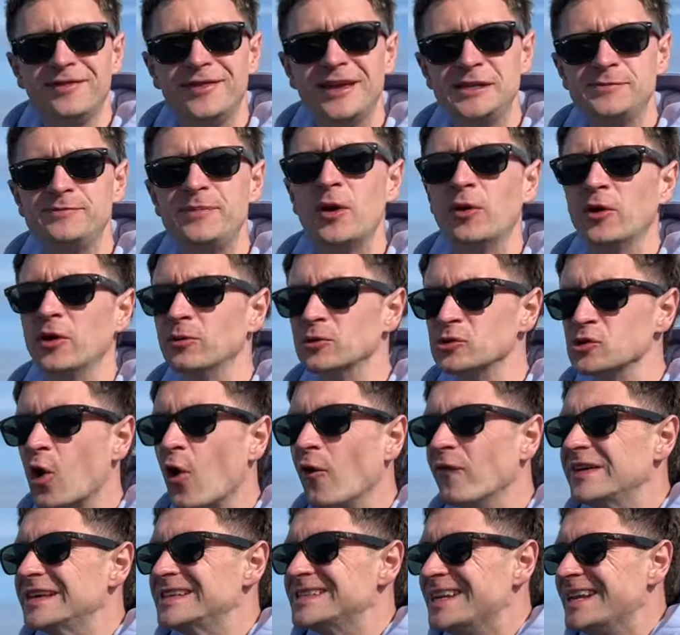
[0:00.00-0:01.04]
This building was
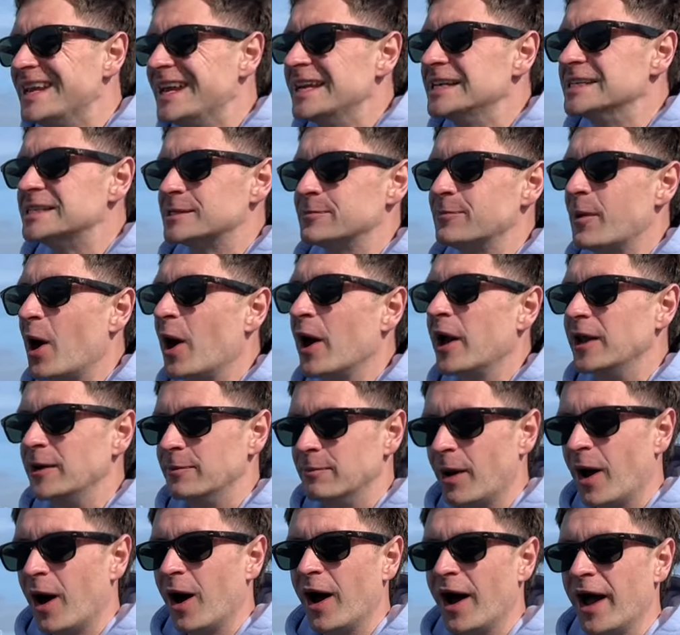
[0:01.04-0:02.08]
obviously inspired
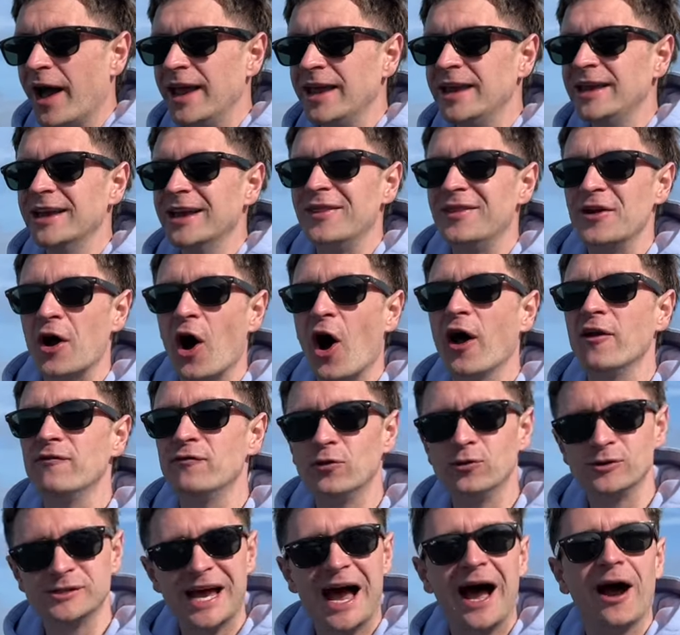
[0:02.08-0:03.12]
by the
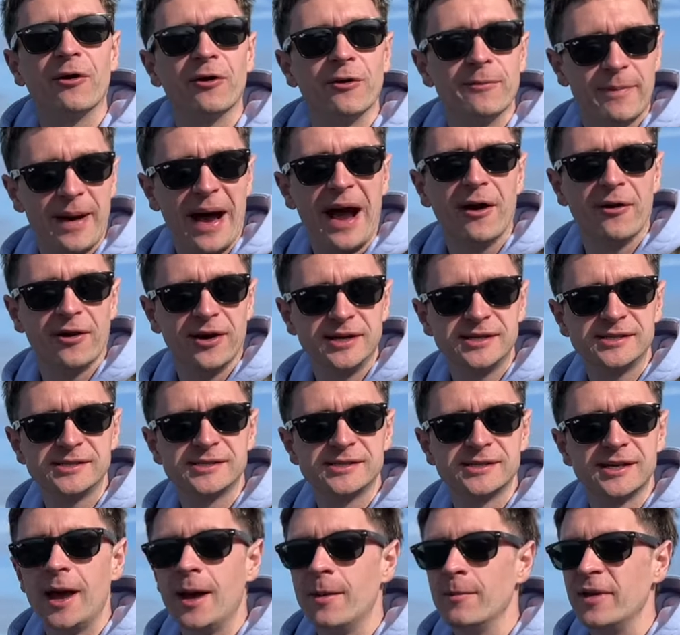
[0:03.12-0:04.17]
Eiffel Tower in
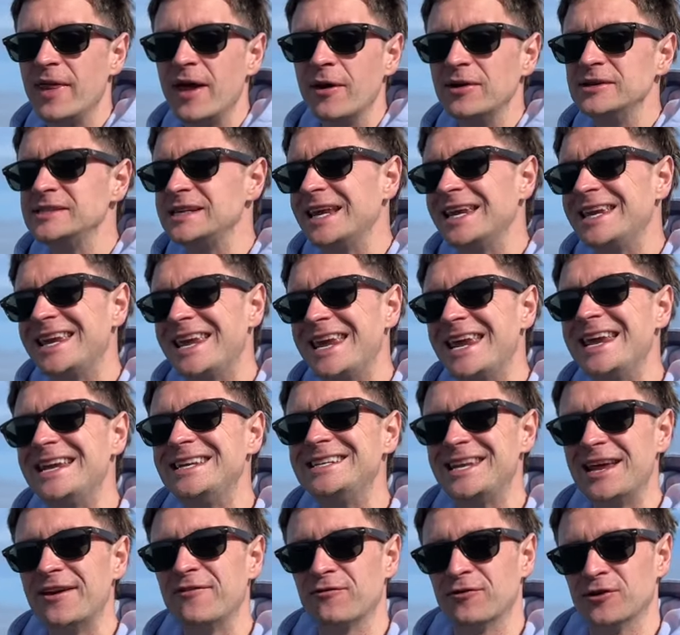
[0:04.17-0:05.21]
Paris, but there is a key
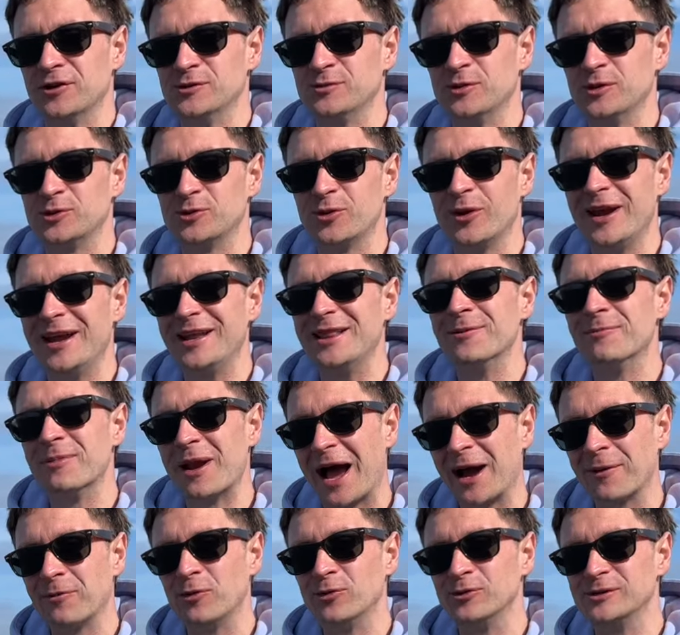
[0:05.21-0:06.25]
difference between the
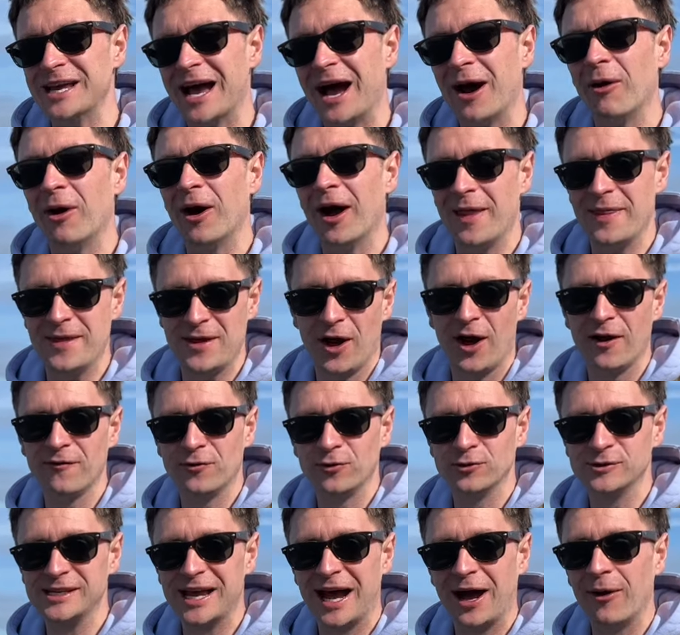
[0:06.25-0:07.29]
Blackpool Tower and the
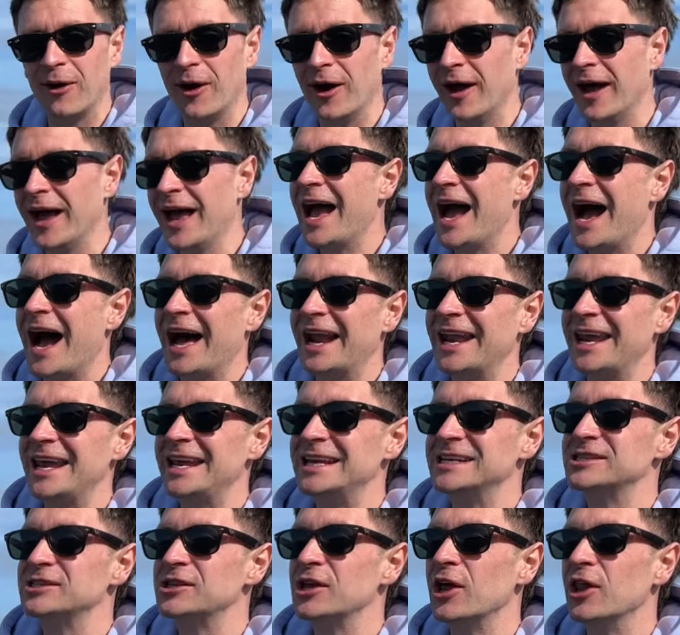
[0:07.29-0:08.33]
Eiffel Tower, and it
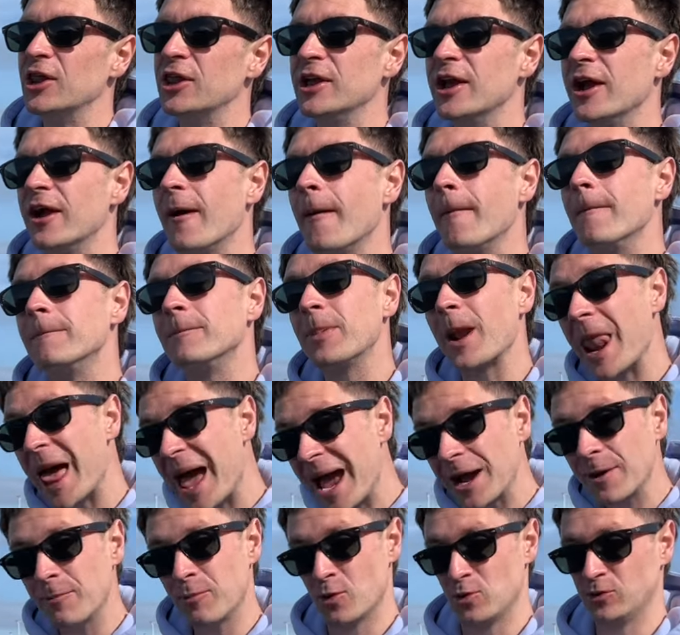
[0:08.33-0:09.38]
is that the
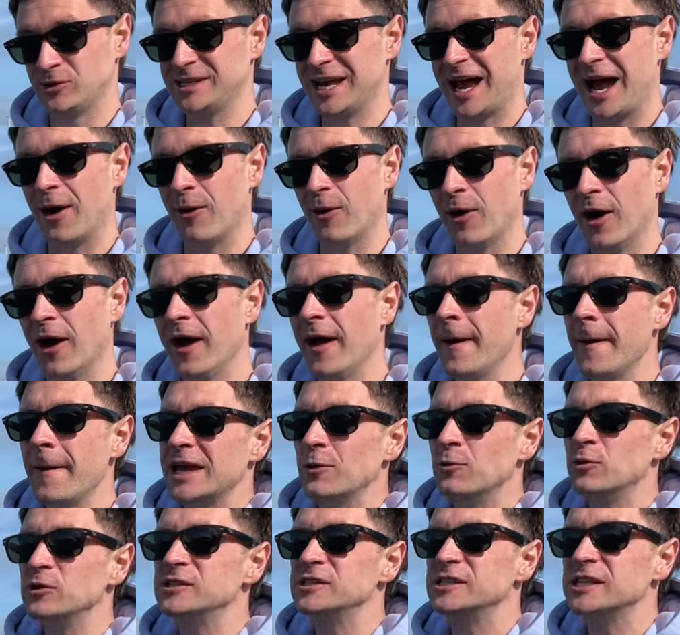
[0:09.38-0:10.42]
Blackpool Tower
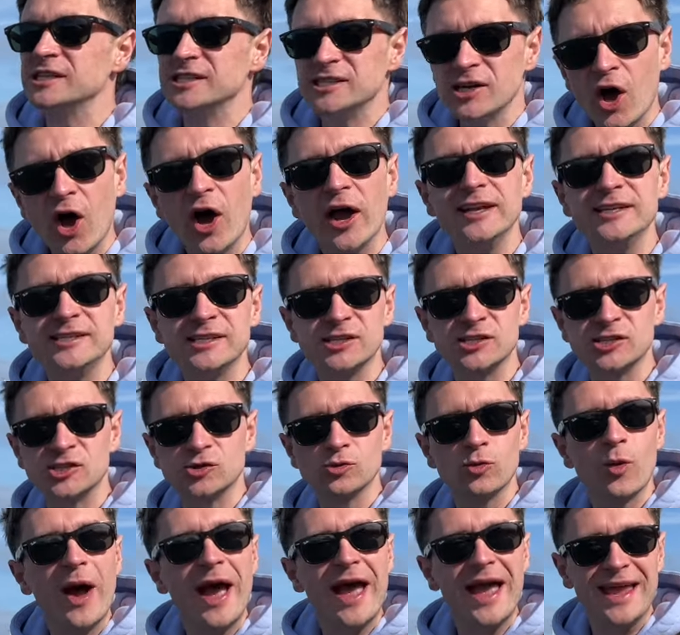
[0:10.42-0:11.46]
was designed to
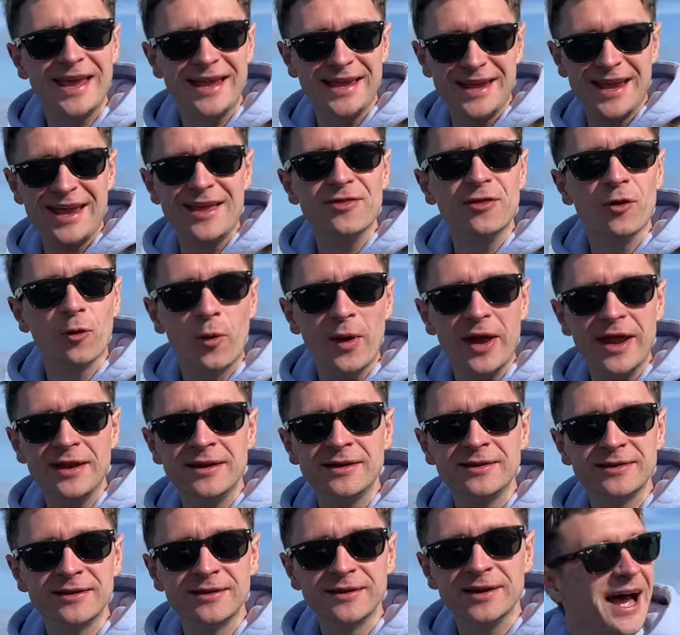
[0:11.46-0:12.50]
sway in the
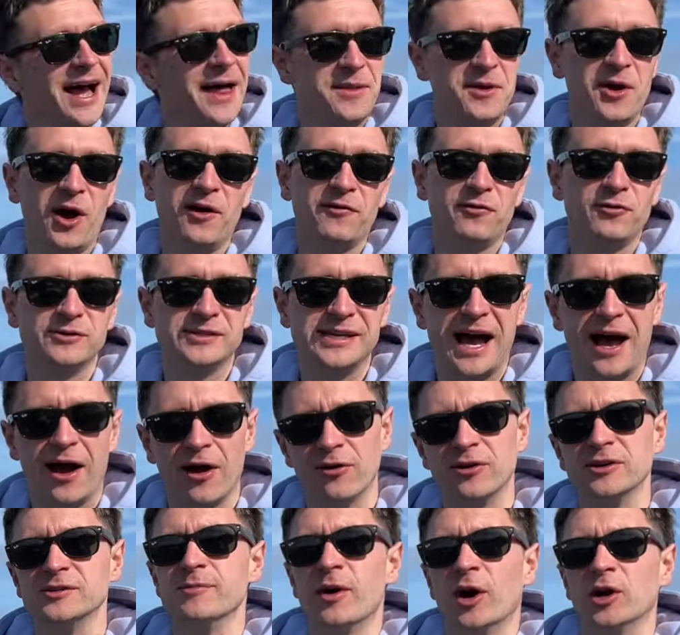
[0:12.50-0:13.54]
wind, and the Eiffel
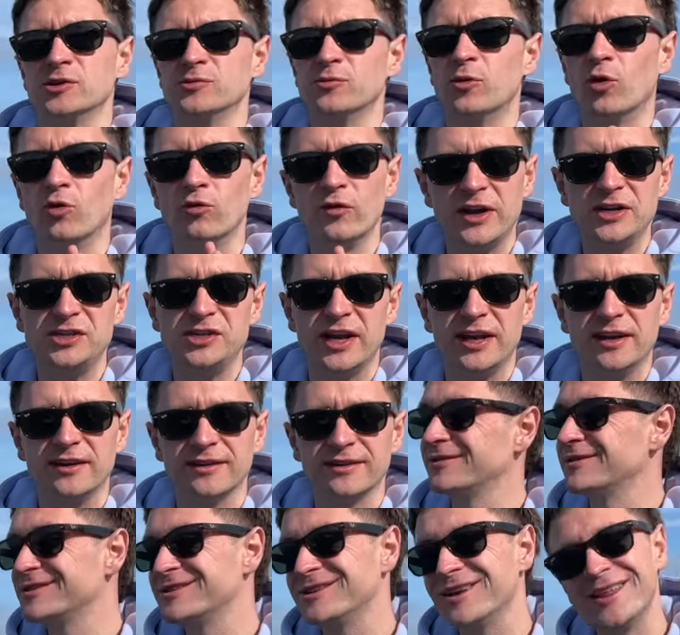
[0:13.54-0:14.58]
Tower is much more rigid.
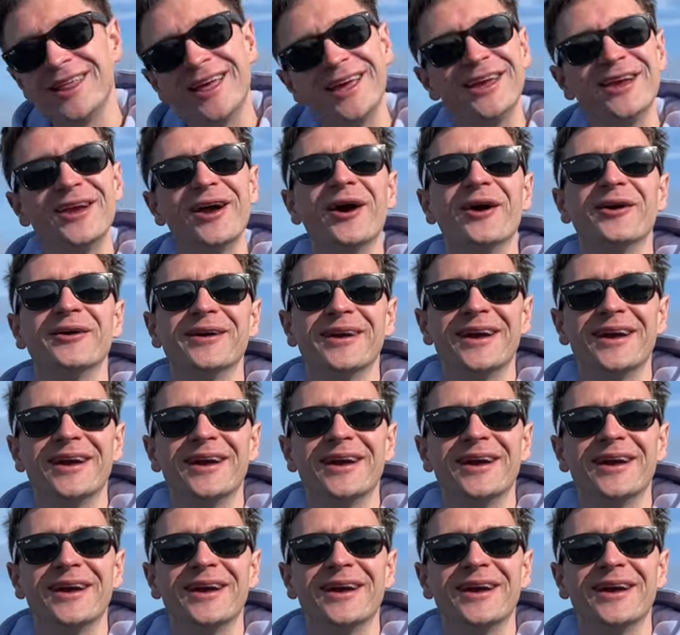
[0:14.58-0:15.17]
So there you go.